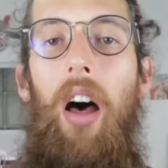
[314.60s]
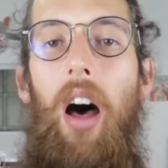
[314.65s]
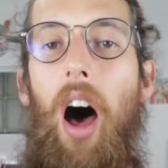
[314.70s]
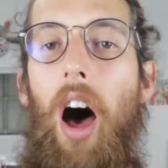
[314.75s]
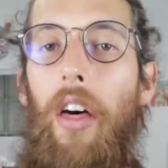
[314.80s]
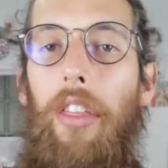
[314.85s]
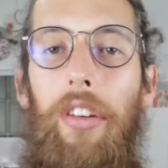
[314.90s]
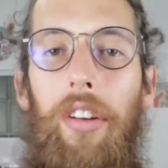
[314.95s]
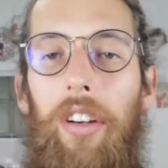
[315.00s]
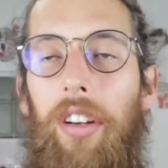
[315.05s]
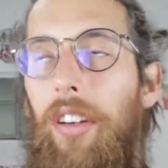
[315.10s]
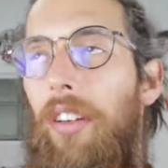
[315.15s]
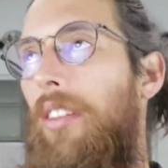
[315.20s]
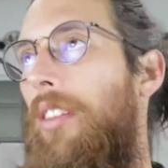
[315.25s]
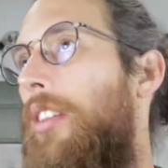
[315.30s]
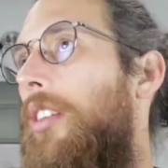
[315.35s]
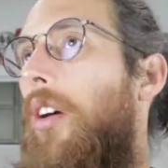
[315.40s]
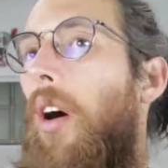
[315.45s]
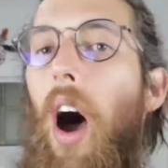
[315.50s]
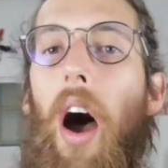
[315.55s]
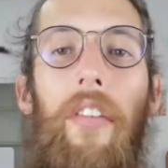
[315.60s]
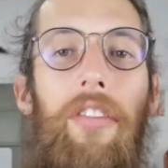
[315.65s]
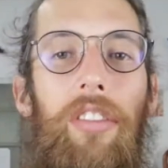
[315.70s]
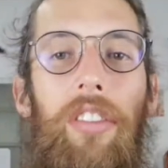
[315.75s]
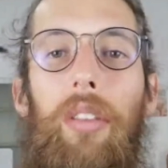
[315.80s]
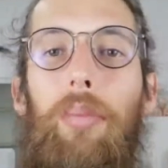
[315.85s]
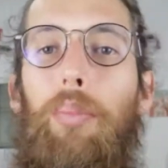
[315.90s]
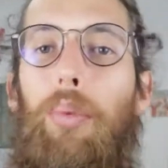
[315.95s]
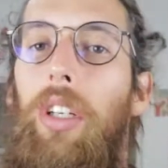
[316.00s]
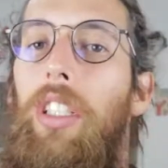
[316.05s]
other,
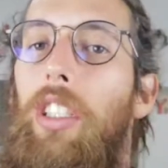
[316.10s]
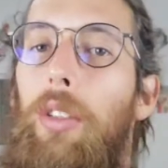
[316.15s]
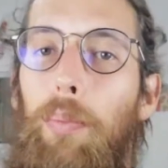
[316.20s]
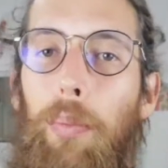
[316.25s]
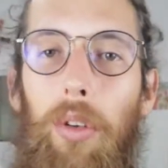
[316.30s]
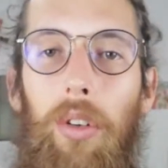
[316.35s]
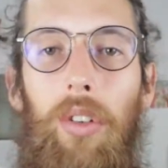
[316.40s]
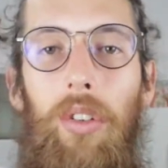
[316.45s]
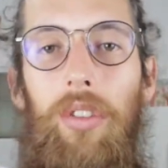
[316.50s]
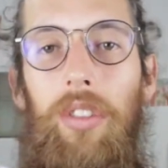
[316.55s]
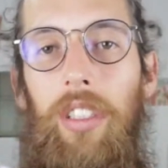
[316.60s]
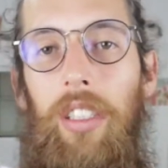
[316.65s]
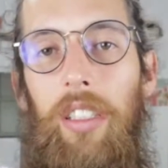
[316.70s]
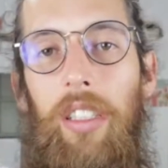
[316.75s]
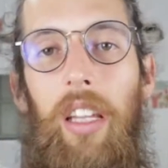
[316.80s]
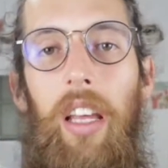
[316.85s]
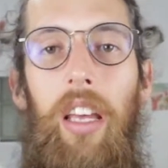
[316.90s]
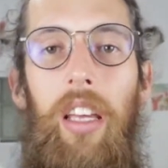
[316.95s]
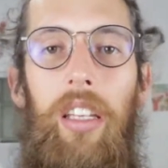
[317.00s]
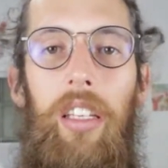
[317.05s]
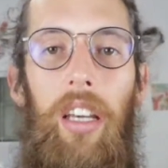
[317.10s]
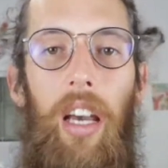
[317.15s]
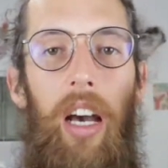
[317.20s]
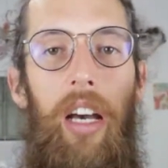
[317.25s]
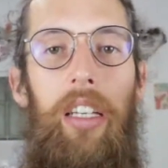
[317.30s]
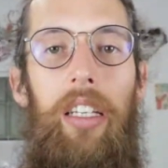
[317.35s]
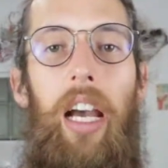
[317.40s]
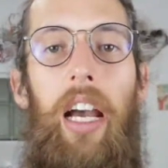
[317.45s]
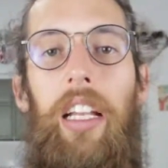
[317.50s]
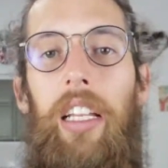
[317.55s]
obviously principles and
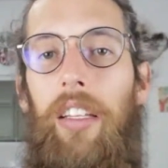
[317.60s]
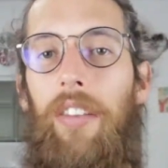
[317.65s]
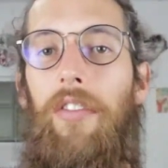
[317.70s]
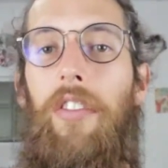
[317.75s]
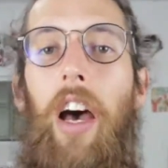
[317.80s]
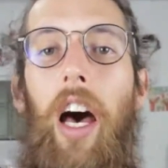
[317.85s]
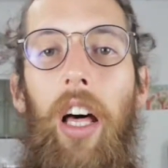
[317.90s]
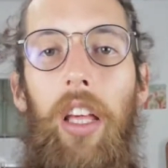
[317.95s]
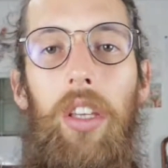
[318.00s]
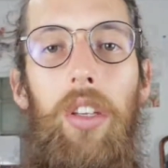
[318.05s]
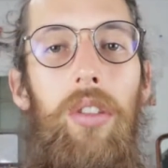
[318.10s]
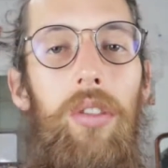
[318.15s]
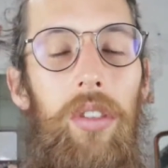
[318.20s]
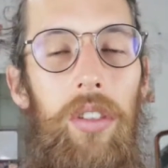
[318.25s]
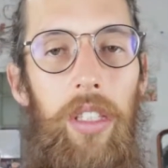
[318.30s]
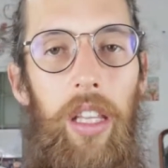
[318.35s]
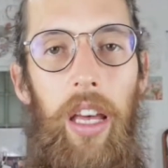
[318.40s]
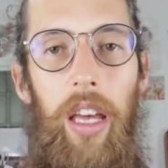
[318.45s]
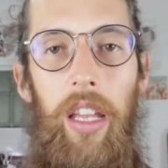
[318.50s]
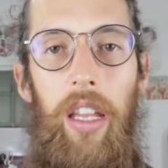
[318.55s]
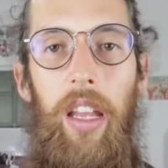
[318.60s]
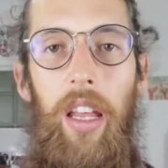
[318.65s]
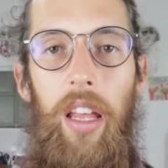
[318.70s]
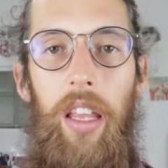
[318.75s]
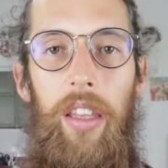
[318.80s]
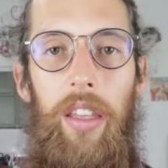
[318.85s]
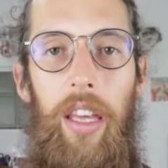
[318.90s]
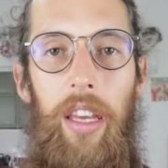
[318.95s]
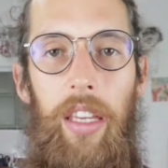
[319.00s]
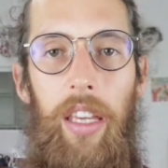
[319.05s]
guiding values that
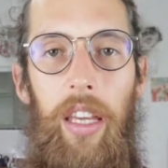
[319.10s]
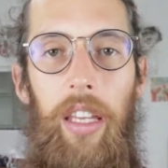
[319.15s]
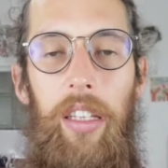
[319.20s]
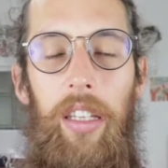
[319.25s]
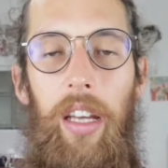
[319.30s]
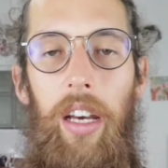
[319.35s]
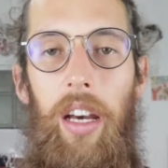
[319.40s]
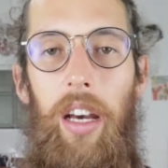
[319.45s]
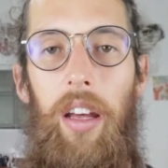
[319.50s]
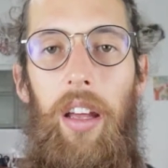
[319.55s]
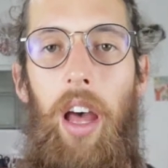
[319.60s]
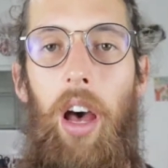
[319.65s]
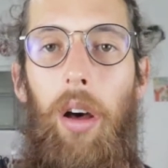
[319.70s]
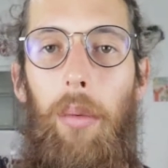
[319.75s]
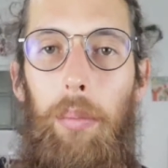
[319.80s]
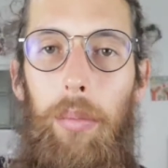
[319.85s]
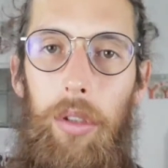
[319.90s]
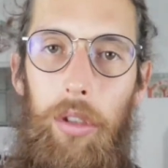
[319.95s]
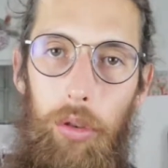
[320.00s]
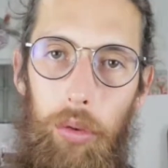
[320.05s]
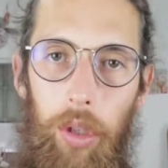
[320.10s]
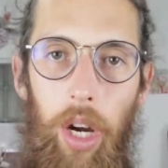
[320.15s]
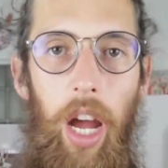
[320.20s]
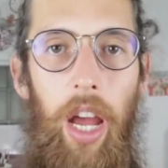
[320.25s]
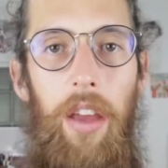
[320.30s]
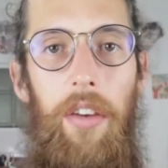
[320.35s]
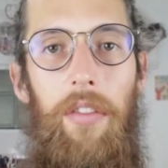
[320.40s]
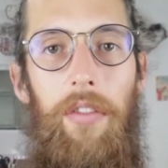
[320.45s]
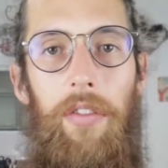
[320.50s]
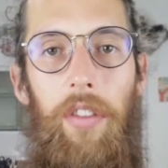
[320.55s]
can help
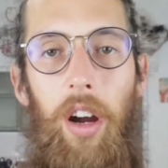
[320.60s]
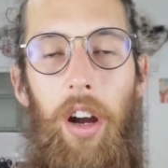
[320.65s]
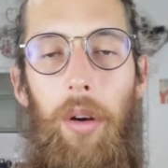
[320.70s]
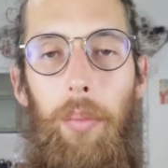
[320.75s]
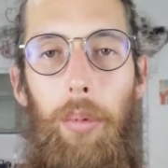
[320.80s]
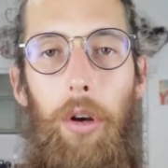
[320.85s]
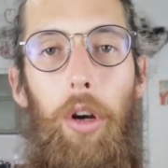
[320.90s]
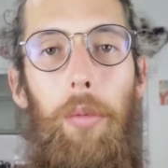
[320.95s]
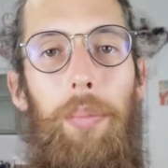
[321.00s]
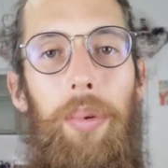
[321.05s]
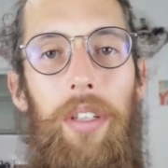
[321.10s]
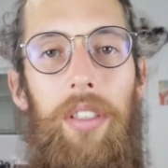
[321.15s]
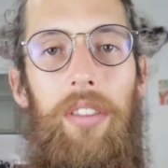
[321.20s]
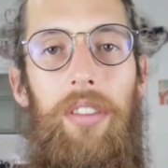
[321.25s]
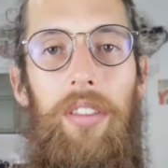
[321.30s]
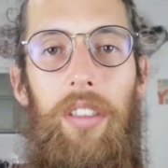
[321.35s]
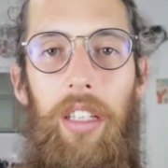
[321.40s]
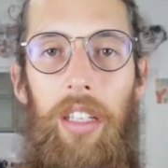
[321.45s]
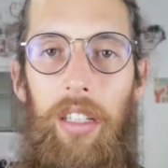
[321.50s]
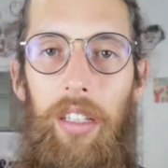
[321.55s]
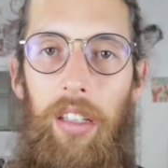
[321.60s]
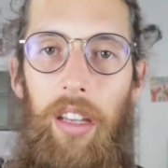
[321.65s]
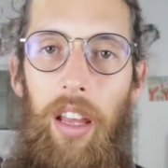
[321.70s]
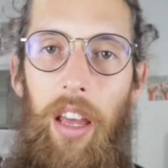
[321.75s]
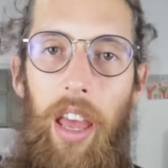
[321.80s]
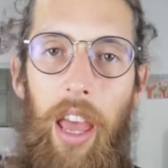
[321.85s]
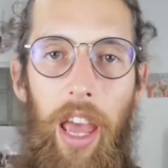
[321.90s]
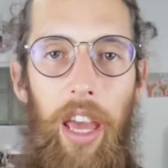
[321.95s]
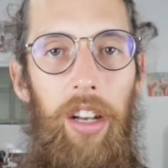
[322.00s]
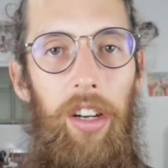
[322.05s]
drive our purpose
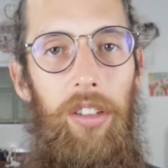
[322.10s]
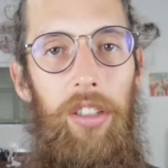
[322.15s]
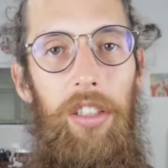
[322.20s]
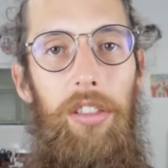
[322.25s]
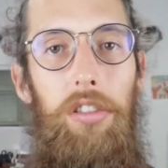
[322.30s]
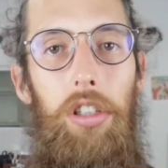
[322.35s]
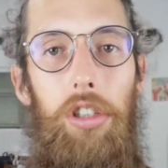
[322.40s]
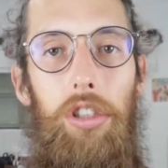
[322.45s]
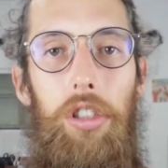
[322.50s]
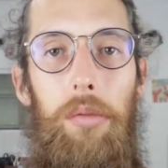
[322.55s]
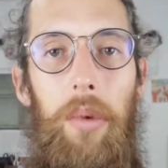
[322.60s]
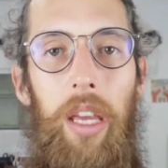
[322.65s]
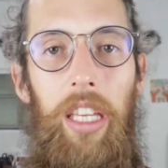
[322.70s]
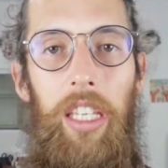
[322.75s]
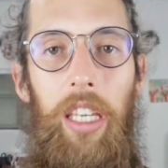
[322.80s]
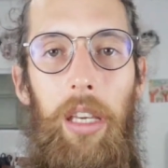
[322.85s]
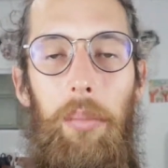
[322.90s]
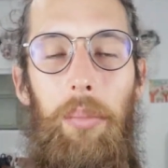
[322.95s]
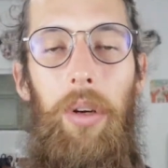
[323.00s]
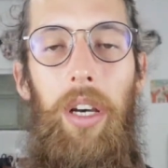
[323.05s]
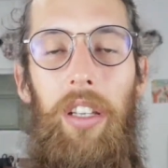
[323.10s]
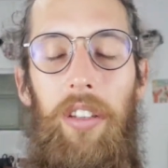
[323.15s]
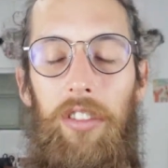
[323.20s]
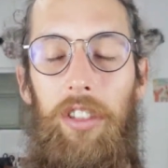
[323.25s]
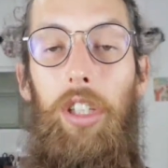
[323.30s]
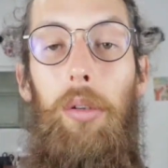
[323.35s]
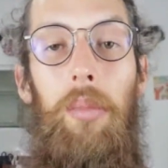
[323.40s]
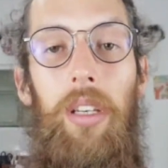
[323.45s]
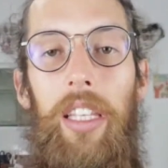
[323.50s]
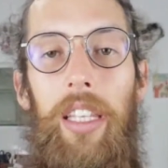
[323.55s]
and our decision making. But
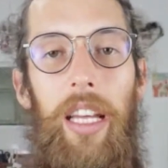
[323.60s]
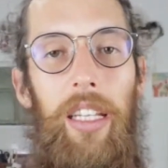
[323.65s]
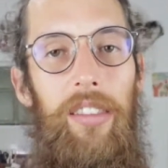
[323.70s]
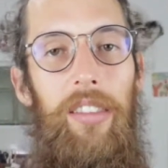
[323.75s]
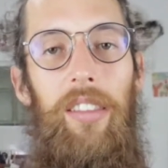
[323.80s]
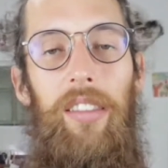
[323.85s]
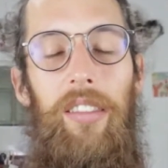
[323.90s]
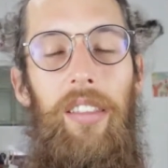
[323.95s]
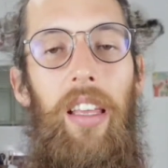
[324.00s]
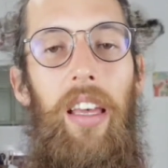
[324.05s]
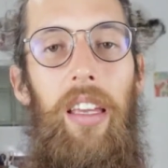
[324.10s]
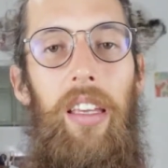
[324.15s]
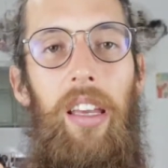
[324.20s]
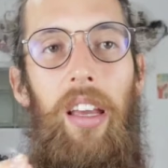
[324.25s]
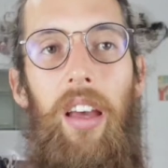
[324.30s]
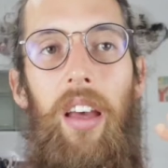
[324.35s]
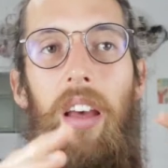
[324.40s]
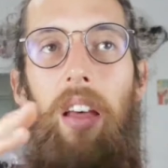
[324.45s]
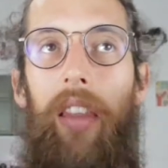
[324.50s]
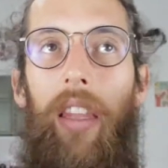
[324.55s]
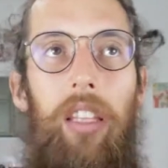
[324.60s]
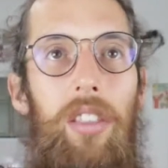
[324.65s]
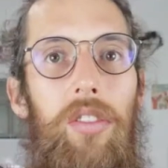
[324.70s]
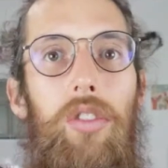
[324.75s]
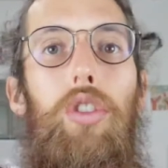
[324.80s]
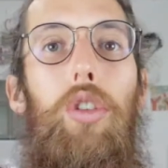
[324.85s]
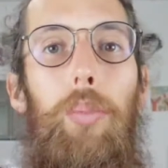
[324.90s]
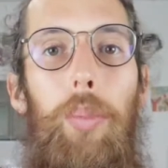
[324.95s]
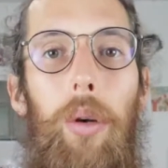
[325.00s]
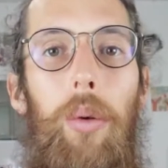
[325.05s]
to me, that's just that's
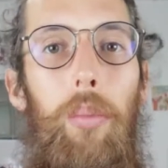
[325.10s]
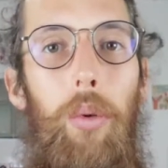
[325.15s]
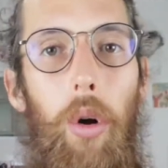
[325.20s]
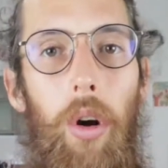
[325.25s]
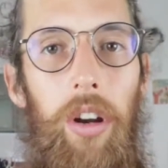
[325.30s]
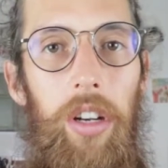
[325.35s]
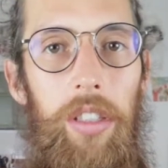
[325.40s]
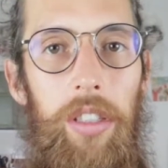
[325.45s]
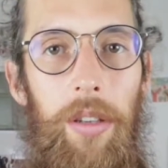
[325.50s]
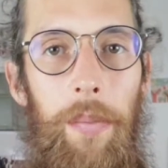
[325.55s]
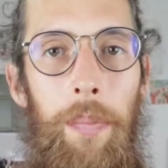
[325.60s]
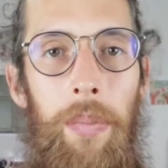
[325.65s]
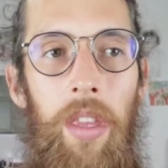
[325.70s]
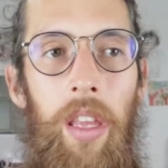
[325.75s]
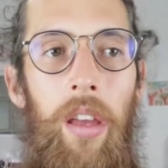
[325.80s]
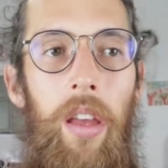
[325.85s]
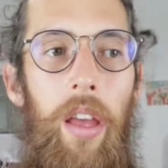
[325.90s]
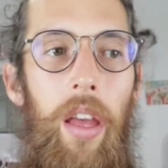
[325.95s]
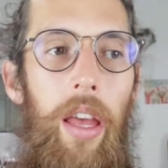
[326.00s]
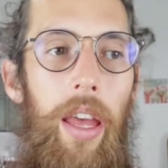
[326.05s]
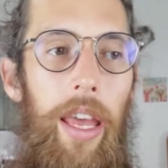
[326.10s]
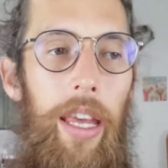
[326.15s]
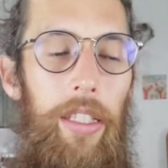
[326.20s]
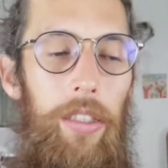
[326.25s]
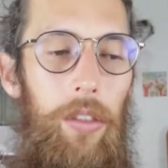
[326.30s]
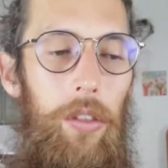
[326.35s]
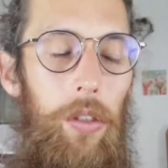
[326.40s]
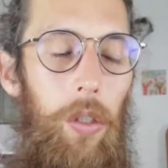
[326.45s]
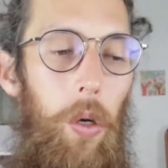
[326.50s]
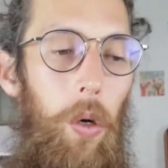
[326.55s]
super important.
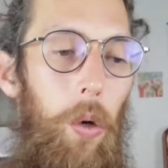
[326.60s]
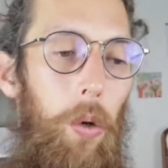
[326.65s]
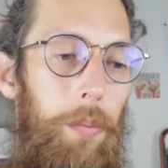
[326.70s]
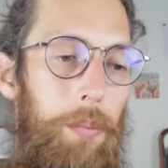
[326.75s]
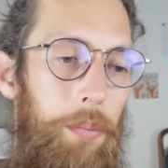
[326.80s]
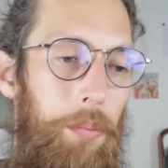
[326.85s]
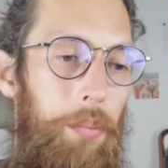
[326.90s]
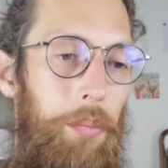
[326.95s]
And so,